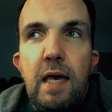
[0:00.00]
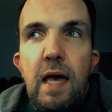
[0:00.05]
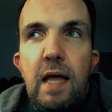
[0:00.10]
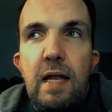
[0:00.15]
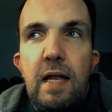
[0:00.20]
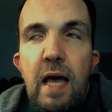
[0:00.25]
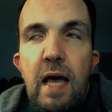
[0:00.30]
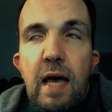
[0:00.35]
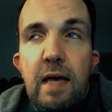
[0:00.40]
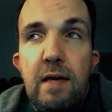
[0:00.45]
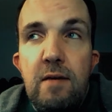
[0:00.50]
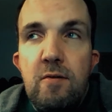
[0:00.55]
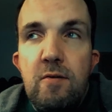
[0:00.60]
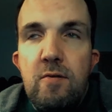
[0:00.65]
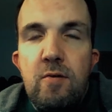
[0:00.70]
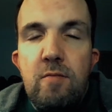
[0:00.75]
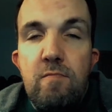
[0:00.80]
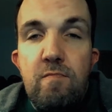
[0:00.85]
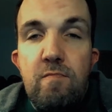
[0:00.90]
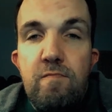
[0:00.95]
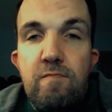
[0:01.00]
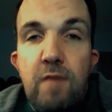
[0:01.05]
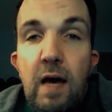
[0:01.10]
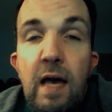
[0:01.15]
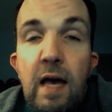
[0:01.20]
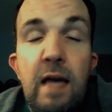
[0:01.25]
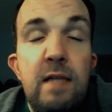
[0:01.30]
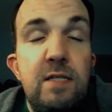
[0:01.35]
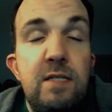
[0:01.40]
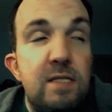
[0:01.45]
and I
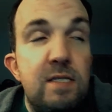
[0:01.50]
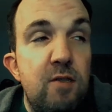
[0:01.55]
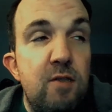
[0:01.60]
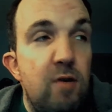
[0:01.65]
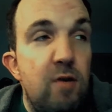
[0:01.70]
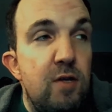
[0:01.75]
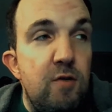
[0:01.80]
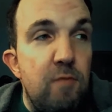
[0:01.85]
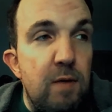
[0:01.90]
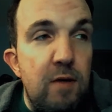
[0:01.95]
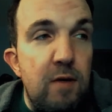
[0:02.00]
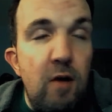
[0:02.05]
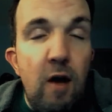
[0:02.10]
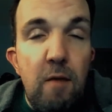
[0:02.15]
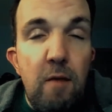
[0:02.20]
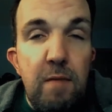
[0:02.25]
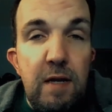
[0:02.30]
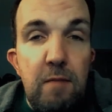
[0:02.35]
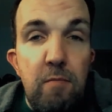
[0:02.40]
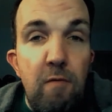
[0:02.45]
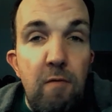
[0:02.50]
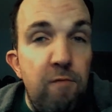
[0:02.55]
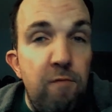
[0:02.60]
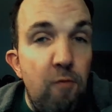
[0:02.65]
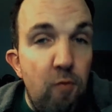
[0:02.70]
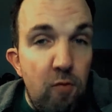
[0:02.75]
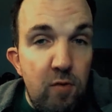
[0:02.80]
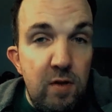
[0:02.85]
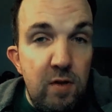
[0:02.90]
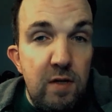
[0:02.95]
had just started doing comedy
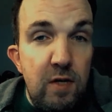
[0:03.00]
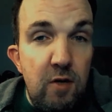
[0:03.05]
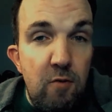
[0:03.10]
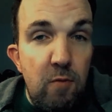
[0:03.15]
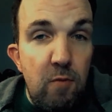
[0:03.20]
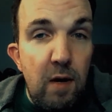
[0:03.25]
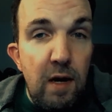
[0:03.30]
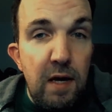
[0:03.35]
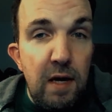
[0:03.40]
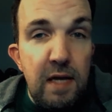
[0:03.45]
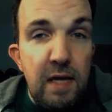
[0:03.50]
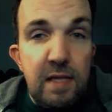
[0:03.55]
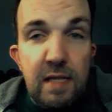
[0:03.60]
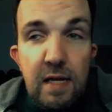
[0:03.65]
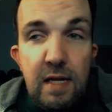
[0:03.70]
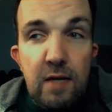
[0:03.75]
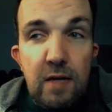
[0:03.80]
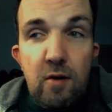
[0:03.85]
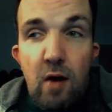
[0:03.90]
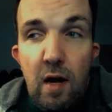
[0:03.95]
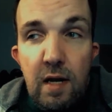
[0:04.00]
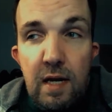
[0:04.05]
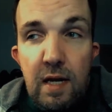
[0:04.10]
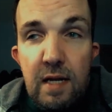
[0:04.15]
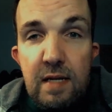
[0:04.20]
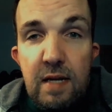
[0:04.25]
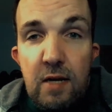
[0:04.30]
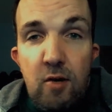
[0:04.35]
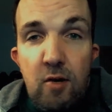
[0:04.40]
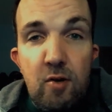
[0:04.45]
before the DUI, and then I got it,
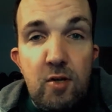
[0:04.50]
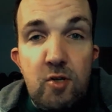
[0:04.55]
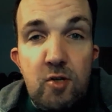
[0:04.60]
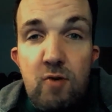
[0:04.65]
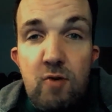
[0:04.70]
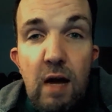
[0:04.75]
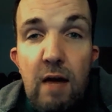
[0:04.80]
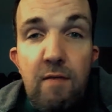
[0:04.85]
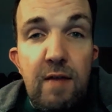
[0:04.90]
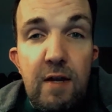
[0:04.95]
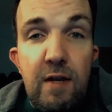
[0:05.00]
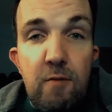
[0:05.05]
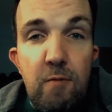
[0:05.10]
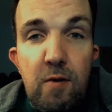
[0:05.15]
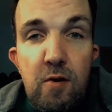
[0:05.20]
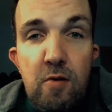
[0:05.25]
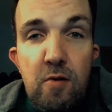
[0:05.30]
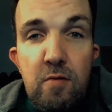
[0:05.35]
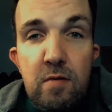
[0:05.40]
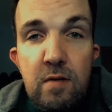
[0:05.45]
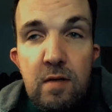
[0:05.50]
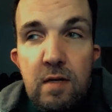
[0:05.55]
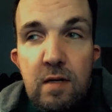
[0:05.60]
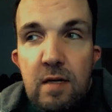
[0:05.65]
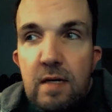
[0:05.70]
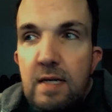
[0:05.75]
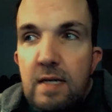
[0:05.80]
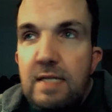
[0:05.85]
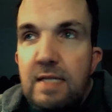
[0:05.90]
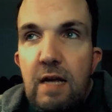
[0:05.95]
and I couldn't drive anywhere
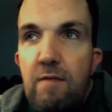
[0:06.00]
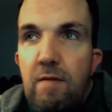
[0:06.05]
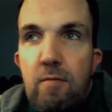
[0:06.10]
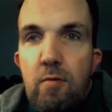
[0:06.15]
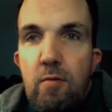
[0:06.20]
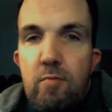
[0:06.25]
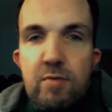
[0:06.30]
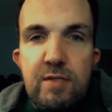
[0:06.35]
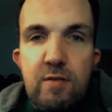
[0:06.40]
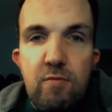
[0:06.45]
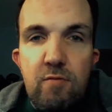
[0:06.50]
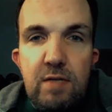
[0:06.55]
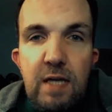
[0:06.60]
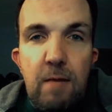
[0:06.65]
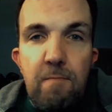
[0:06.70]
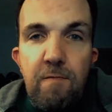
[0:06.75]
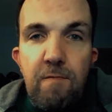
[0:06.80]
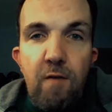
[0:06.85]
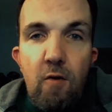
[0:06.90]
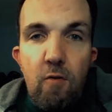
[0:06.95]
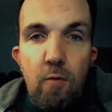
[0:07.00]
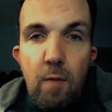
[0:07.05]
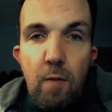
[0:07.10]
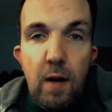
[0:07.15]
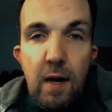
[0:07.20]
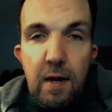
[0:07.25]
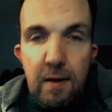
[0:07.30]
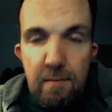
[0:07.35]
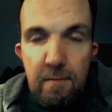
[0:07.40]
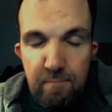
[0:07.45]
because everywhere was so damn far
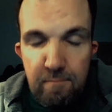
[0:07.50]
away.